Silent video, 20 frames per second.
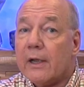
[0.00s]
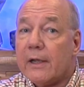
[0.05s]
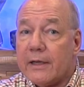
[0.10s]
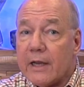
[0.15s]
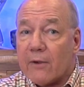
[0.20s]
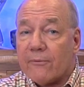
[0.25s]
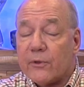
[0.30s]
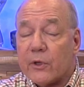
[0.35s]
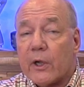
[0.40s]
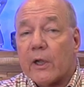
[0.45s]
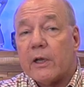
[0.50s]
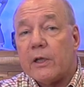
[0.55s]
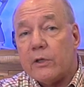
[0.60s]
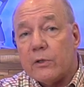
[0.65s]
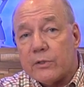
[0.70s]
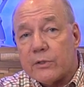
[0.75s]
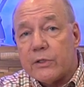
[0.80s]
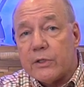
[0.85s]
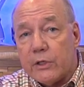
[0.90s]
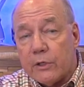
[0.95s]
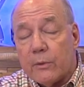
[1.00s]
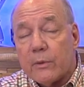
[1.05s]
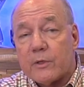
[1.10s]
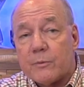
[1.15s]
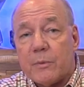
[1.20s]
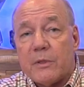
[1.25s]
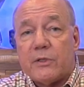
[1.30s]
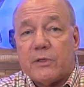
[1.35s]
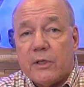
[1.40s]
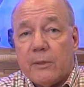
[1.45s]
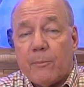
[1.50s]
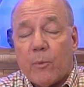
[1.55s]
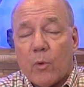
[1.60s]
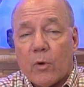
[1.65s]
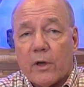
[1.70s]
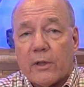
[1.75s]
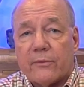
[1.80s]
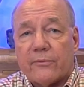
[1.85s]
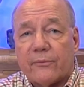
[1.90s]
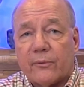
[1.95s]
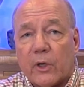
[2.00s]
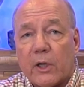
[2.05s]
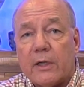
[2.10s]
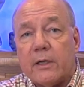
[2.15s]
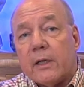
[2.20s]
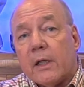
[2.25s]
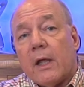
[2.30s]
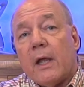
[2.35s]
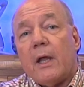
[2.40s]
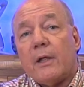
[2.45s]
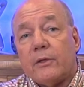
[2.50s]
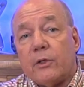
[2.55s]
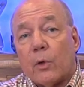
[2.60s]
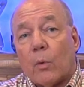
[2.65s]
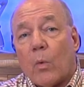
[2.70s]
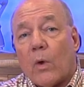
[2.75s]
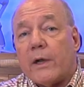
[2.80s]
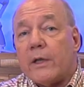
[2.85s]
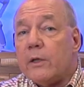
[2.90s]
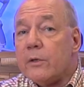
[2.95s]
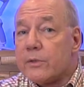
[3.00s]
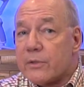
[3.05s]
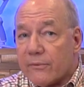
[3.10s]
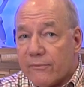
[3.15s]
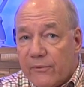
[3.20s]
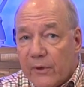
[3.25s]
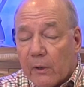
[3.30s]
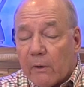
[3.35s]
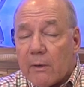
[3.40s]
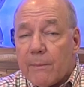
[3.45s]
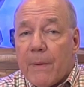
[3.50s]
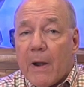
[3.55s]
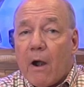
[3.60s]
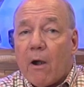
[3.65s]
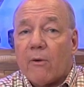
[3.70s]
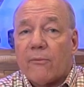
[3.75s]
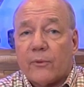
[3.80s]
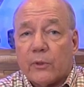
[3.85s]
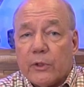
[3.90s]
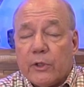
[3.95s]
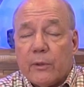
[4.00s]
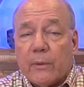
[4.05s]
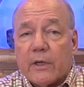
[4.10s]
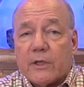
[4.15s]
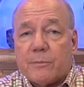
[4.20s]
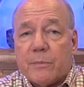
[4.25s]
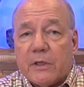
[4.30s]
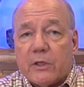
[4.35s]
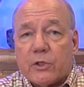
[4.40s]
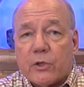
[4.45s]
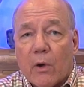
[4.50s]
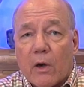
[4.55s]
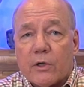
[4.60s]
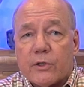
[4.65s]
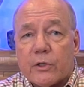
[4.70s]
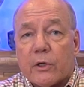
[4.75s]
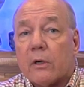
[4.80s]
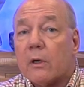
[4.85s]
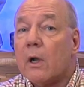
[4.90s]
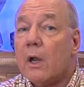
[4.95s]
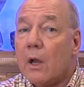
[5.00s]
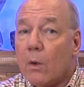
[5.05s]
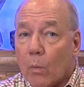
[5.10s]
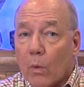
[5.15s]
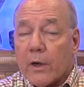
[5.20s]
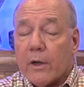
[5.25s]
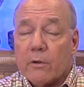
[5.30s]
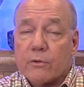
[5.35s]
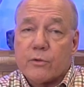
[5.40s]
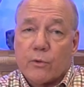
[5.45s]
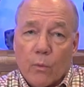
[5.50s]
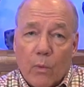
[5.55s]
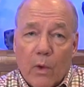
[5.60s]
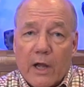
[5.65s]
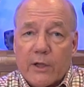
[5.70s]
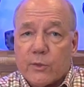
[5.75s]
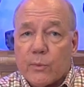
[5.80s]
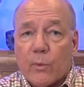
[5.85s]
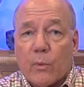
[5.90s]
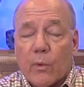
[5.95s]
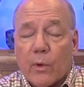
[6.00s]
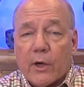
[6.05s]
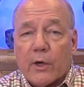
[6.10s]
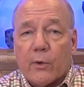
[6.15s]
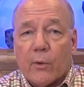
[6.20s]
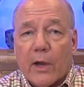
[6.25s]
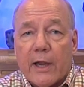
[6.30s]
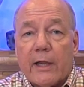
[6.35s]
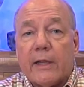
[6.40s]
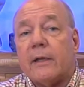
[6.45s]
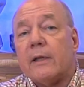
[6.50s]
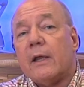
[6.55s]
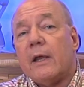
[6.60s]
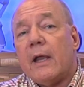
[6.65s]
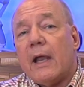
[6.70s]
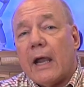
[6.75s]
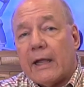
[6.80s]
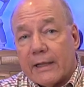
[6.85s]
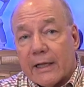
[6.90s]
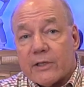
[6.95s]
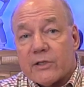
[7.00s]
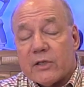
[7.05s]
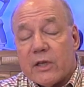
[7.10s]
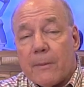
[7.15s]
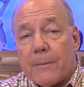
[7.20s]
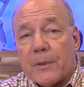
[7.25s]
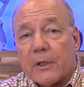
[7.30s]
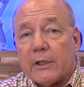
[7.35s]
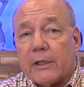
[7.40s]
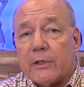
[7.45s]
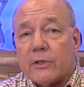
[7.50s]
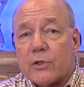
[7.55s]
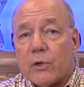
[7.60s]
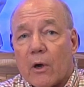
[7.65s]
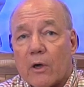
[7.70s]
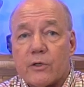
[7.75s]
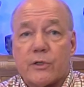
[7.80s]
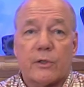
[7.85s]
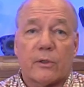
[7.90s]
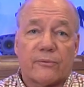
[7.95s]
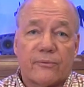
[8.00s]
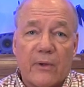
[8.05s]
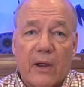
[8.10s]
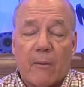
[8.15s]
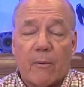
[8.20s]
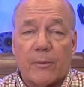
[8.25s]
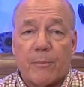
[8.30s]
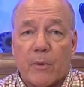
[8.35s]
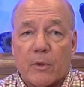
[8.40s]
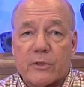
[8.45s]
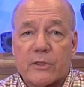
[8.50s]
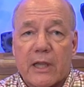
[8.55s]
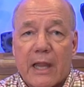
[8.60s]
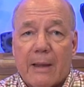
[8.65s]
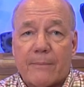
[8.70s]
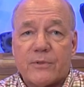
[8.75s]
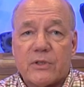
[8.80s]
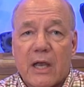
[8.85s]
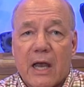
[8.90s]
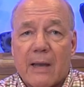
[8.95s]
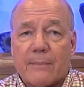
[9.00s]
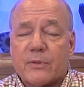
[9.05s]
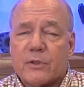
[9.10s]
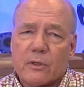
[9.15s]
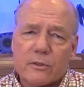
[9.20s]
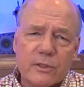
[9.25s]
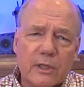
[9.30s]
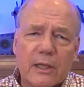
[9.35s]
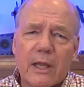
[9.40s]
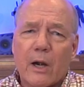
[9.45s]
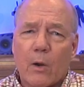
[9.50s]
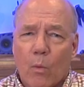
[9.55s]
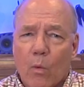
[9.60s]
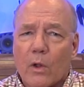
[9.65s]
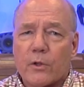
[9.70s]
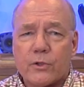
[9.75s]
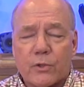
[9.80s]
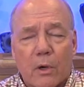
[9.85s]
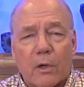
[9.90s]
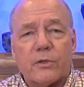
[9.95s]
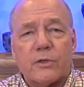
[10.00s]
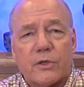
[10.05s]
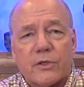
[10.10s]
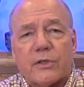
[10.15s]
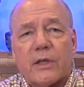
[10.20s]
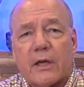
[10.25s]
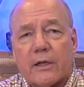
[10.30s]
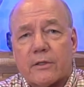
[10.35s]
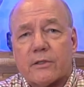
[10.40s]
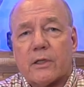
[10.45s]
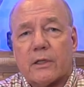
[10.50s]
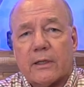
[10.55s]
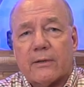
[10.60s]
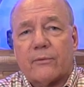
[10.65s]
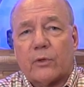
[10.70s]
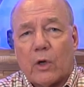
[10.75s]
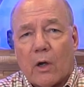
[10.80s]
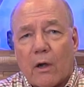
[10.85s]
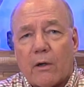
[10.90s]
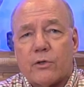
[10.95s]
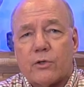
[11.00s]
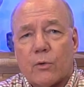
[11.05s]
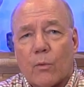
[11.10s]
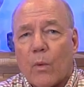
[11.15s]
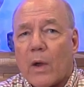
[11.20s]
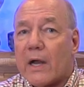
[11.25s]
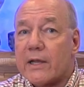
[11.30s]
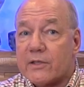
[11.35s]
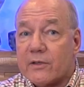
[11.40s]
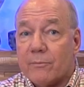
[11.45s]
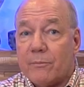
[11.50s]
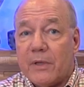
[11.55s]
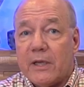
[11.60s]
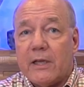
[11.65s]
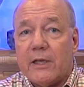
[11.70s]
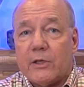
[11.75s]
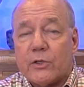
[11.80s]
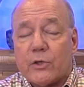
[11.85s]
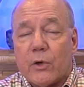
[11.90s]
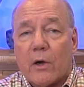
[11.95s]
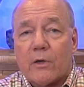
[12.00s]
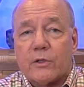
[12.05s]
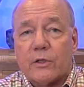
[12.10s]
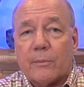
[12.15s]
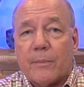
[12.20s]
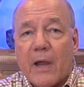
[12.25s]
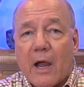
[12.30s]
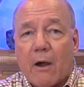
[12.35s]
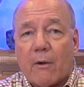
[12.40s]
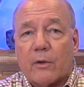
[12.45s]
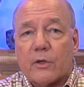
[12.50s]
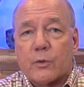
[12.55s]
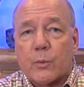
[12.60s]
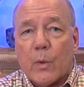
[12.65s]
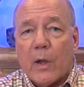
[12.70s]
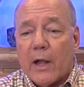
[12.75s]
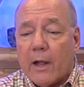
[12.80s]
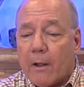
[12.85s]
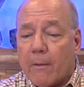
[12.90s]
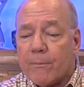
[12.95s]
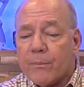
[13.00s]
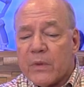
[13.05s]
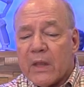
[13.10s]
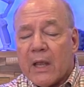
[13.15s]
Now, if you're going to use the USB-C port on the front, you'll want to use a very powerful USB charger. 100 watts would work great, and that's typically a charger you'll find with most laptops. There's a lot of wall chargers that'll deliver 100 watts of PD charging power as well.